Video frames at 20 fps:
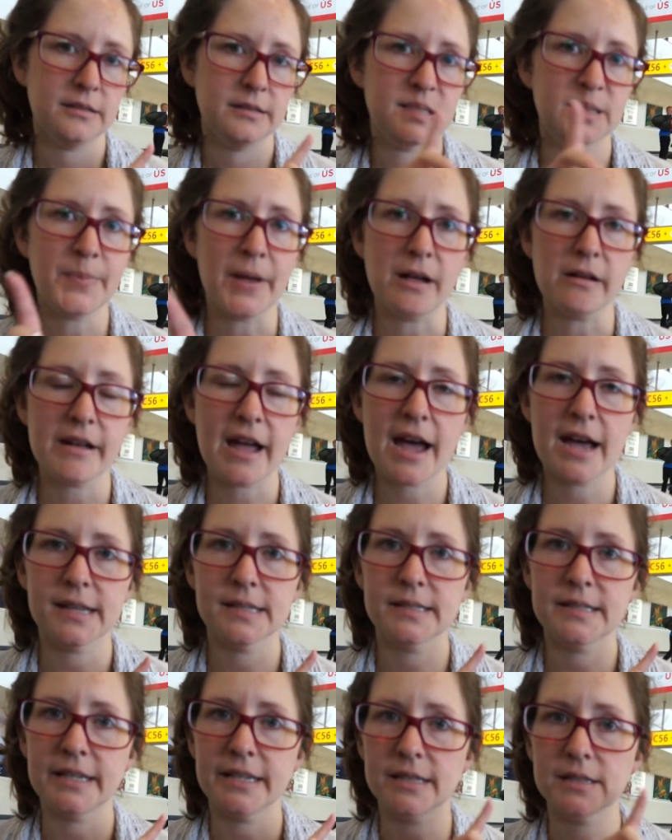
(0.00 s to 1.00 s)

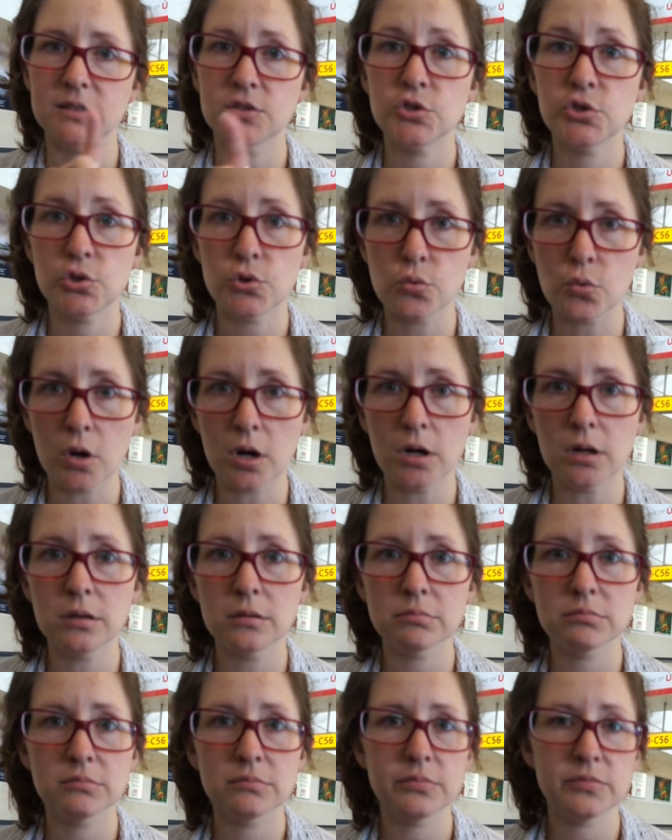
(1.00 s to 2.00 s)
spellcasting tool,
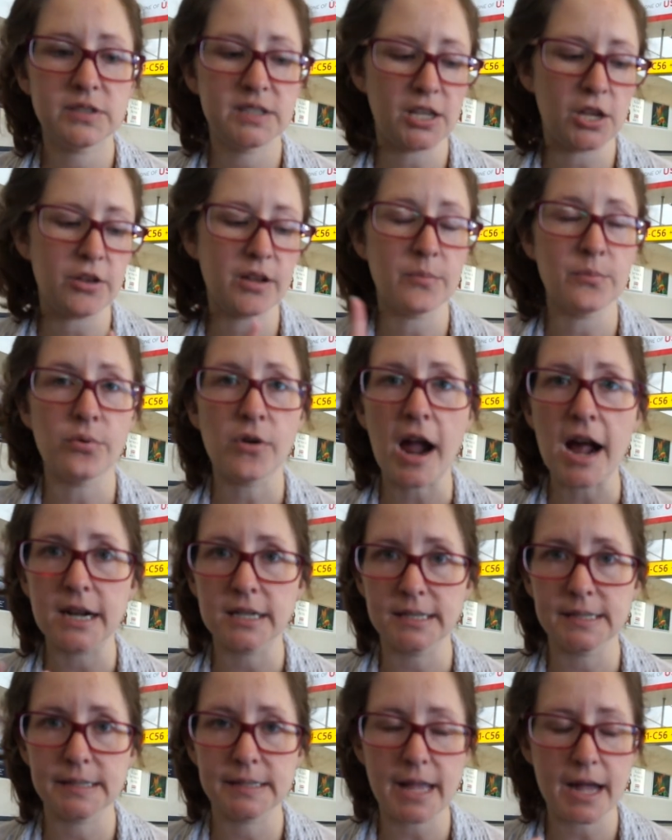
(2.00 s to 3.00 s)
so you can
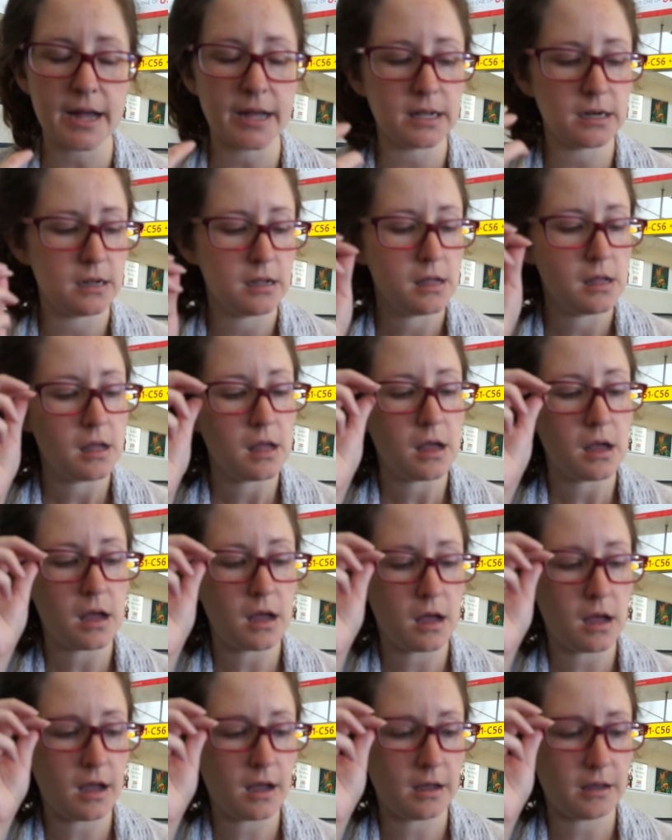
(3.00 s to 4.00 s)
practice that.
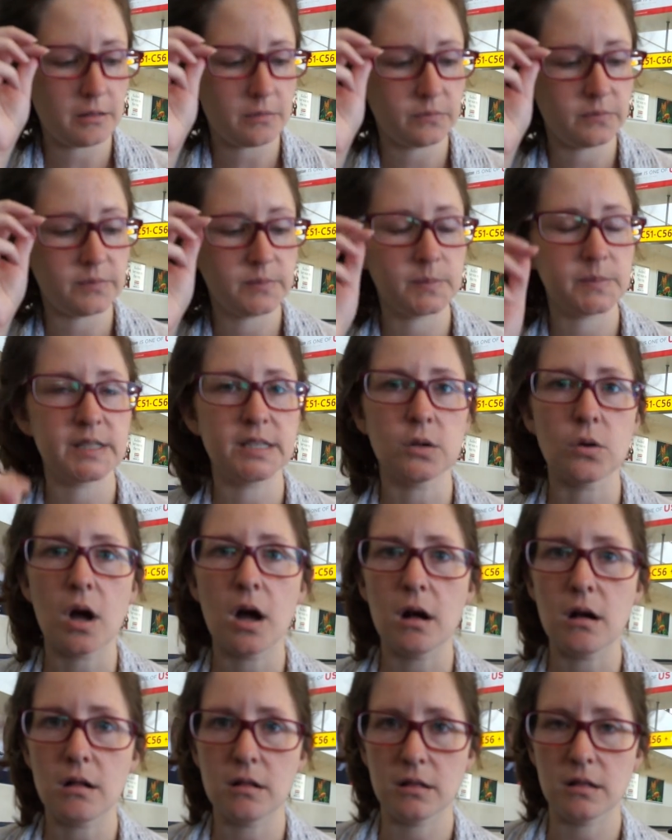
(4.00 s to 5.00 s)
So
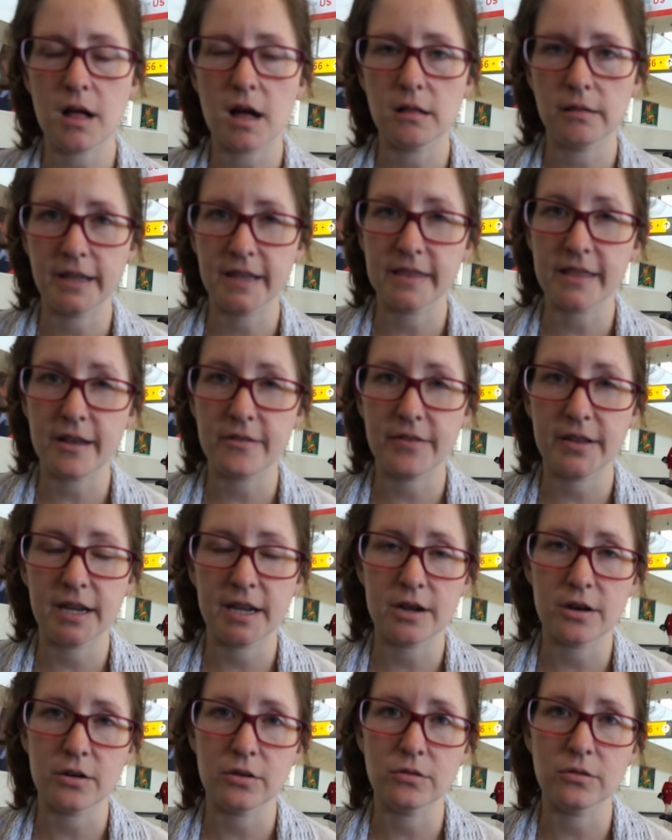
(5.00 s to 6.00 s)
I'll link that
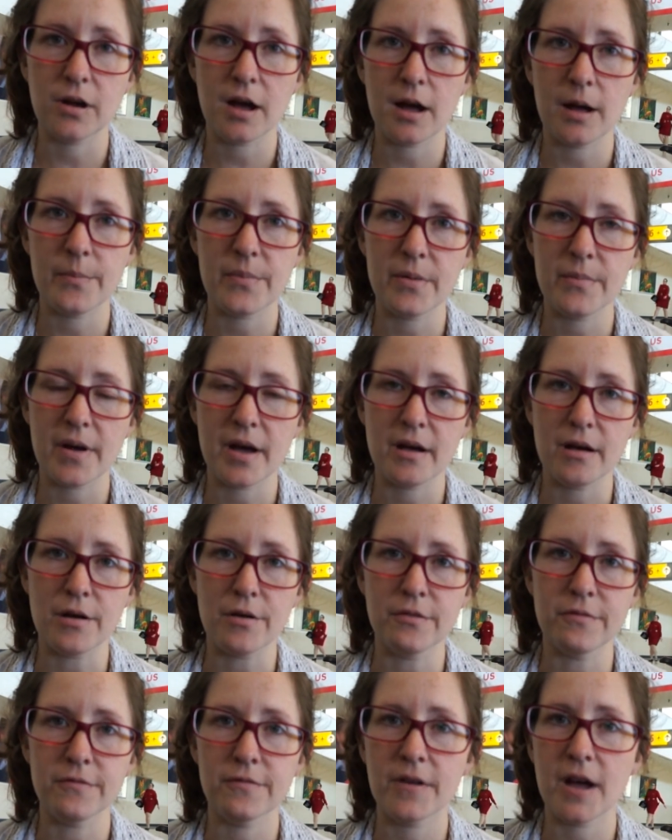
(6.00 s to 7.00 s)
video up
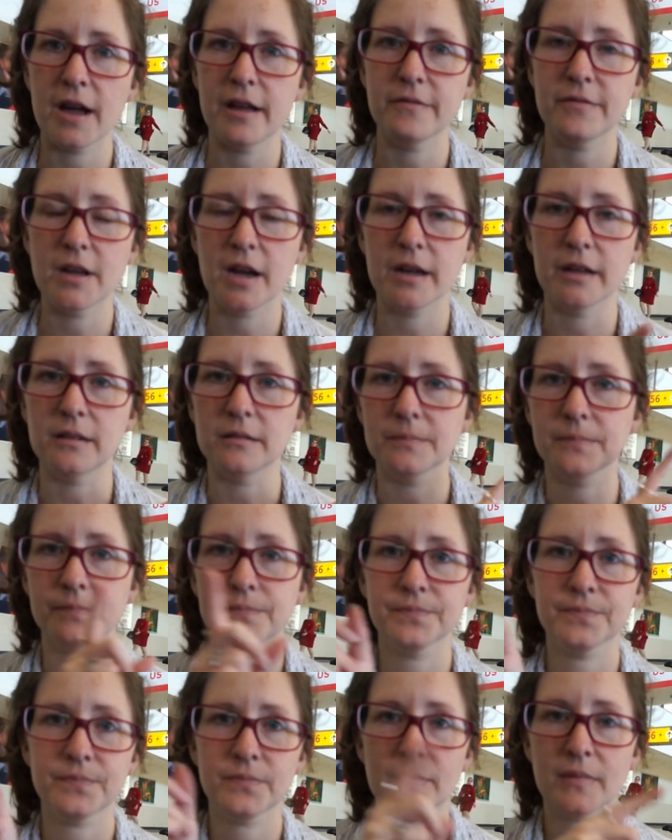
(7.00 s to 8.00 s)
above. I have not
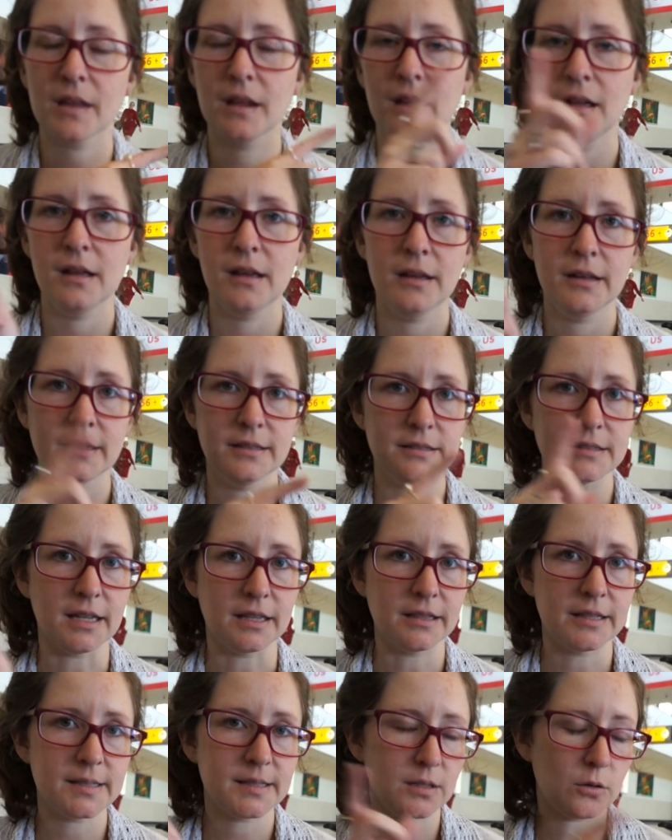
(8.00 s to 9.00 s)

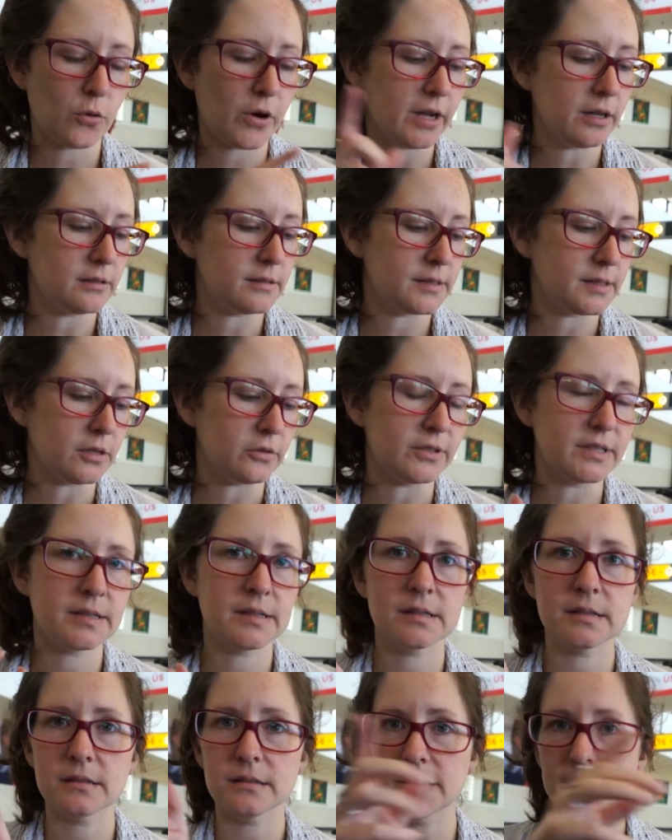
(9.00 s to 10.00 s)
done this in a while, so
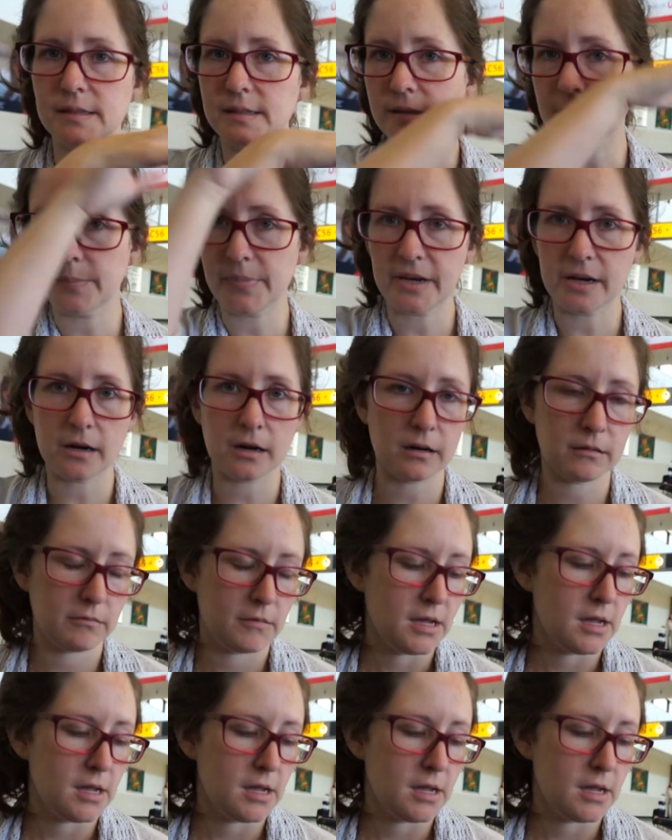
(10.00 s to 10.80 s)
it's up here.